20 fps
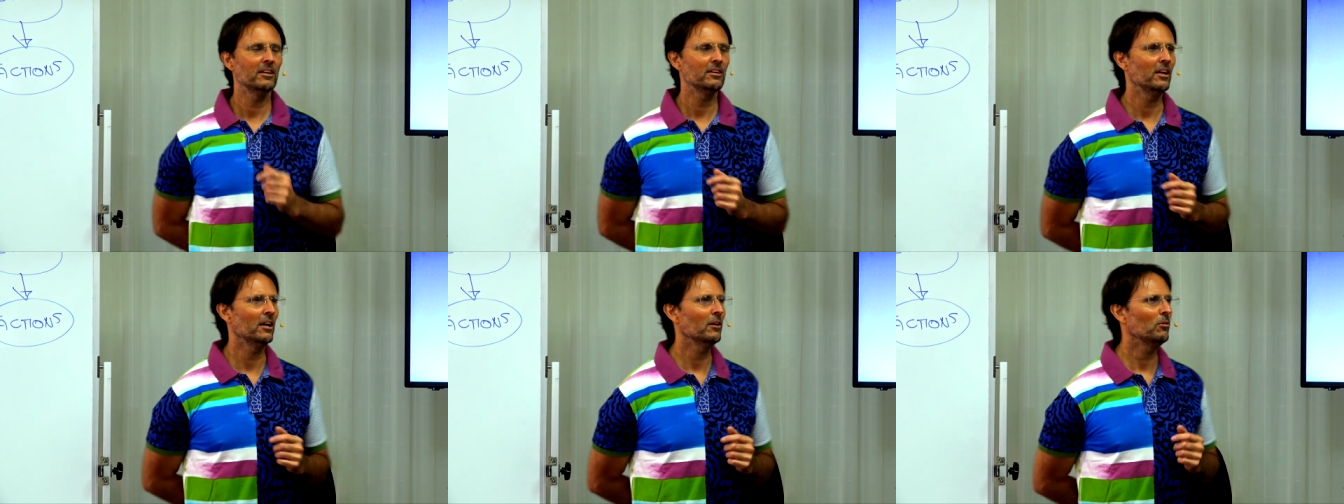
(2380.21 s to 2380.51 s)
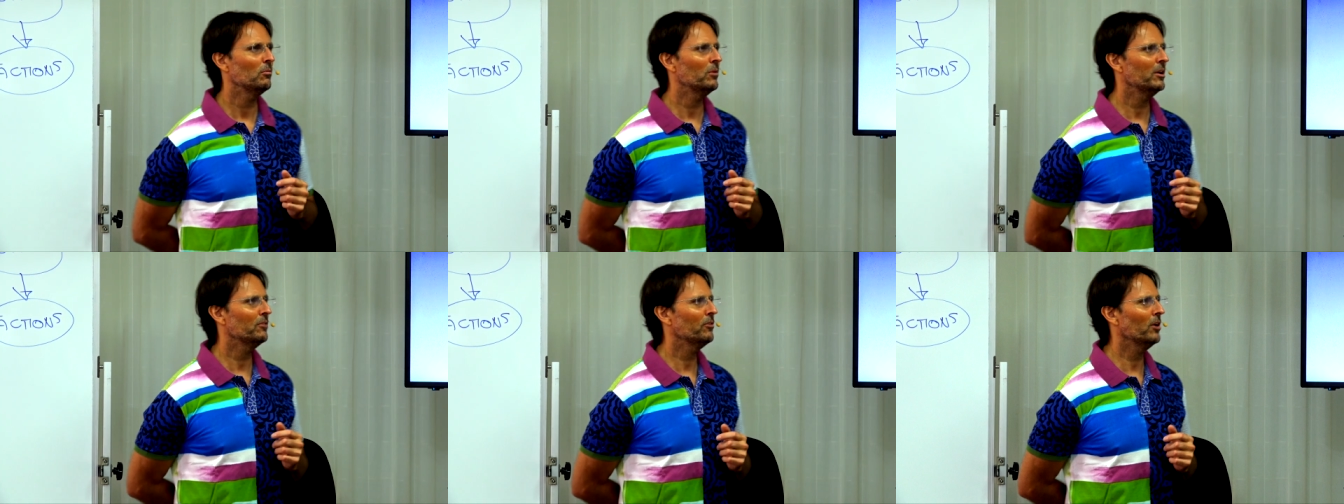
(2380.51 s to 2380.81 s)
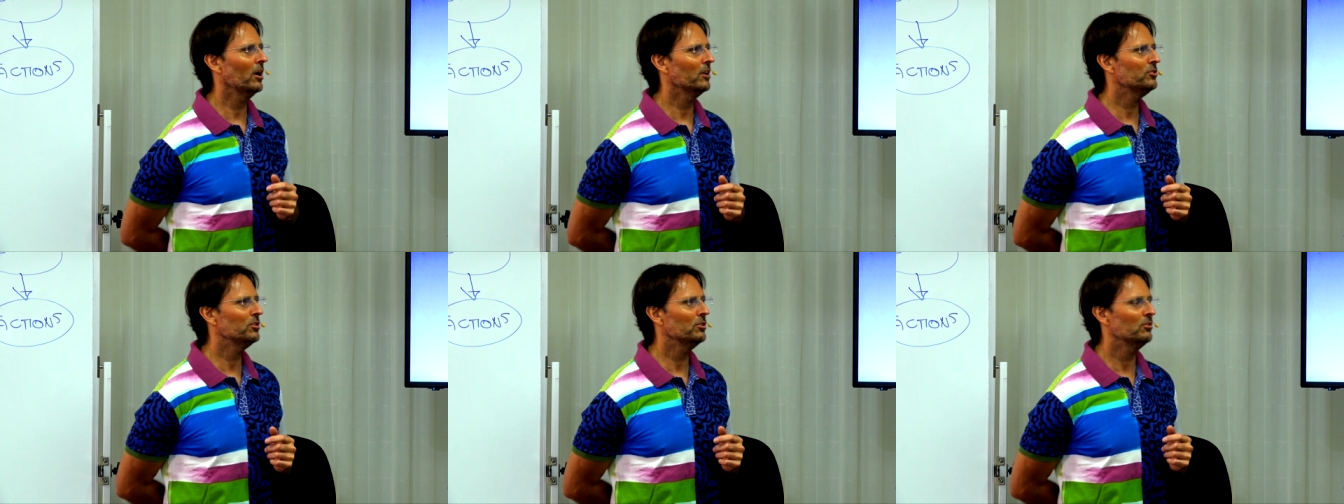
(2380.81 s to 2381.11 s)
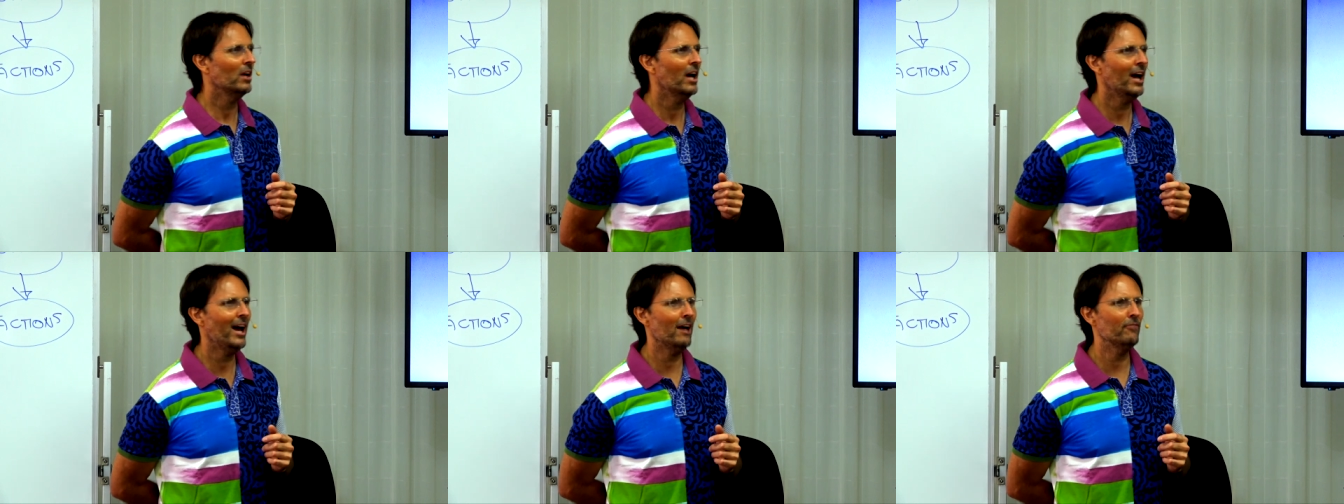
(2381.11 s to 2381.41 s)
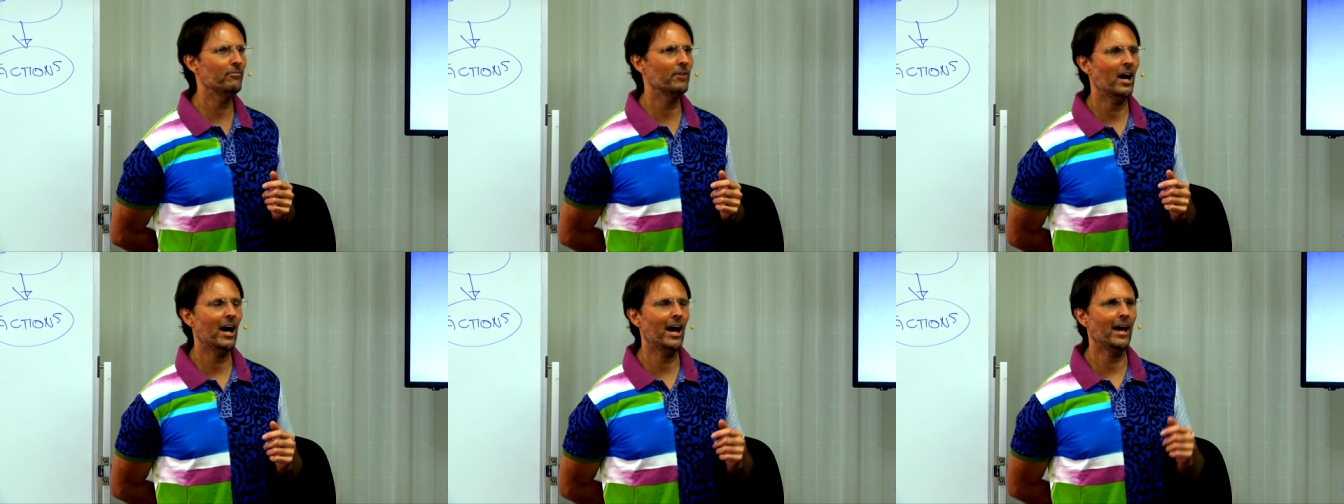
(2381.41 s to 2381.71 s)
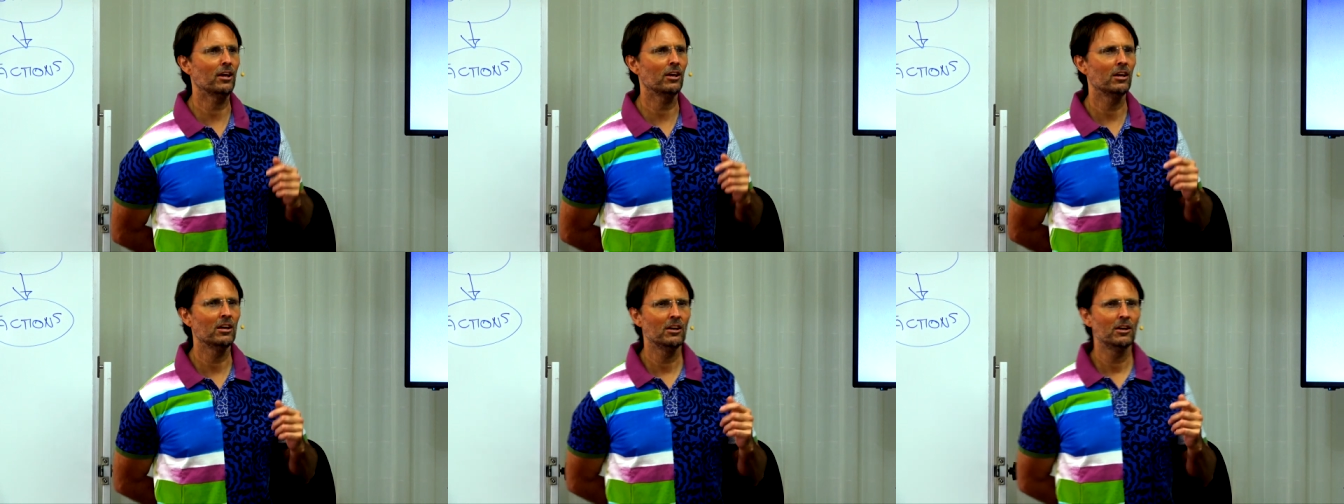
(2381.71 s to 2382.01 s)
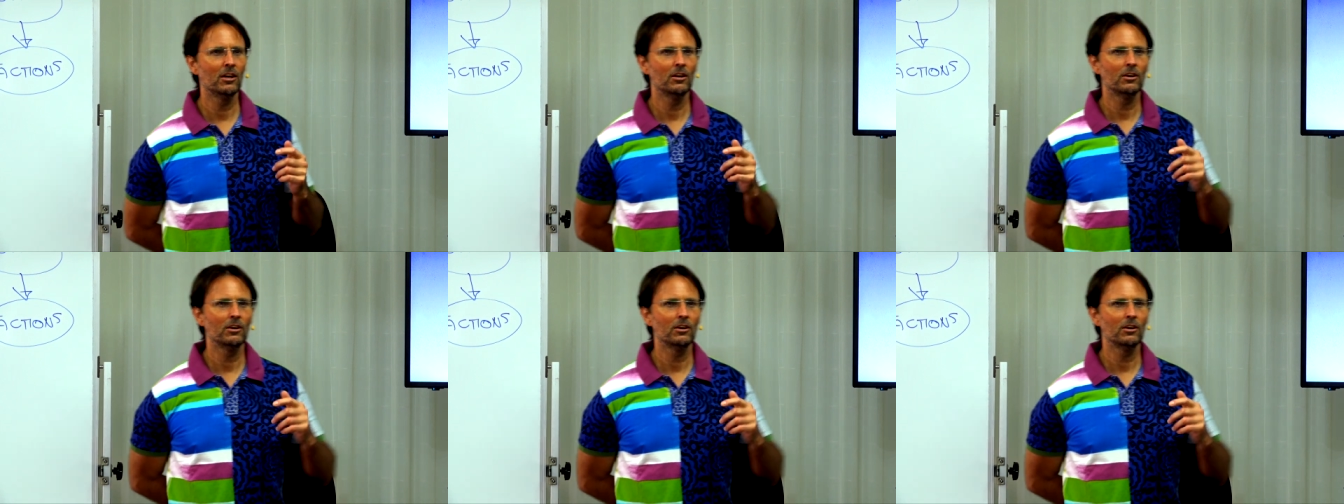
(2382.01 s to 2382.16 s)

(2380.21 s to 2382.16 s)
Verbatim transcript: Yeah, we've got to have a